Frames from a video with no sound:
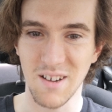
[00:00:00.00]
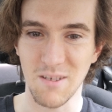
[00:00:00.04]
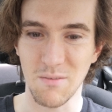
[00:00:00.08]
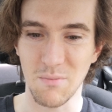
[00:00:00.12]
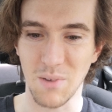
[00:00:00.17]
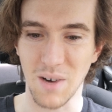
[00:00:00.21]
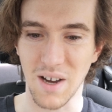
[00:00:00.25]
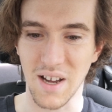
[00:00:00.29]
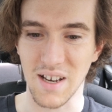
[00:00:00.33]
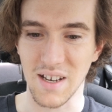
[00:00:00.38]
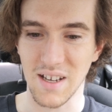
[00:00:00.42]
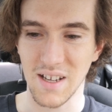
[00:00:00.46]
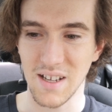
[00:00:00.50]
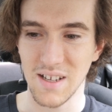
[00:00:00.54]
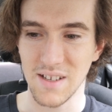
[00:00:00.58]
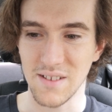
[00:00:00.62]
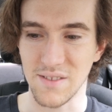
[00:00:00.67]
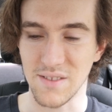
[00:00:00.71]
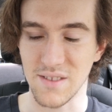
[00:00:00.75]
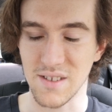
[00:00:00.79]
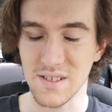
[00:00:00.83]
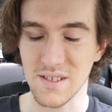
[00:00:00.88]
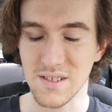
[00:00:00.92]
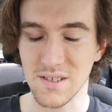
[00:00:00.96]
But
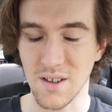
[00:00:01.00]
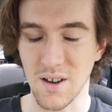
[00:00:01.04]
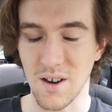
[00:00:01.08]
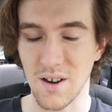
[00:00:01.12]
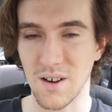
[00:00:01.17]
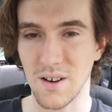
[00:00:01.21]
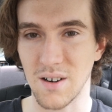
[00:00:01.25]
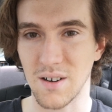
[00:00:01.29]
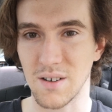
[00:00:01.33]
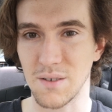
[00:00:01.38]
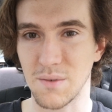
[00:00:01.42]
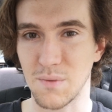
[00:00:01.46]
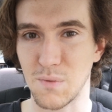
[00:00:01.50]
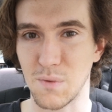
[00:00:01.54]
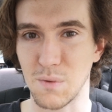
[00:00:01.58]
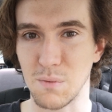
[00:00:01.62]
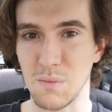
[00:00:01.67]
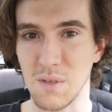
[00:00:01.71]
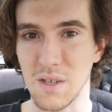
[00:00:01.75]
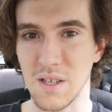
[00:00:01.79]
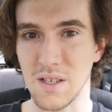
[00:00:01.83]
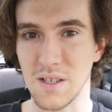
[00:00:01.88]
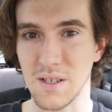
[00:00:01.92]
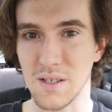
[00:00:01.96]
this car, for
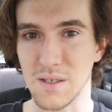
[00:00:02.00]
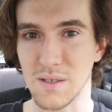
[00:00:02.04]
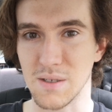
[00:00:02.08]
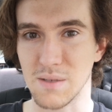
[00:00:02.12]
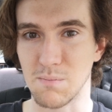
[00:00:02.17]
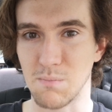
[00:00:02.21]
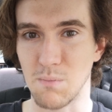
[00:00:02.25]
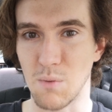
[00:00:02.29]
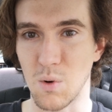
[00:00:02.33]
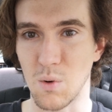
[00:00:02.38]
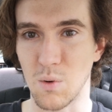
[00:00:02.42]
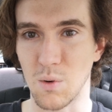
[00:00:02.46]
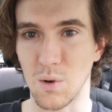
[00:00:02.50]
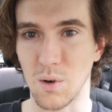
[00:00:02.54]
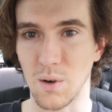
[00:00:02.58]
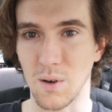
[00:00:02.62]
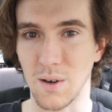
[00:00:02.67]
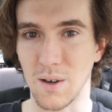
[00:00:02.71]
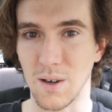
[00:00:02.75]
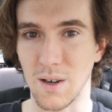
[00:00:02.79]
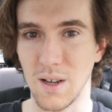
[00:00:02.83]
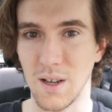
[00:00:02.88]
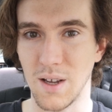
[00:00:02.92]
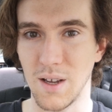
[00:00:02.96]
me, is
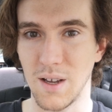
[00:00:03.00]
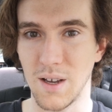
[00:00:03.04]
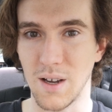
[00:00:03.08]
more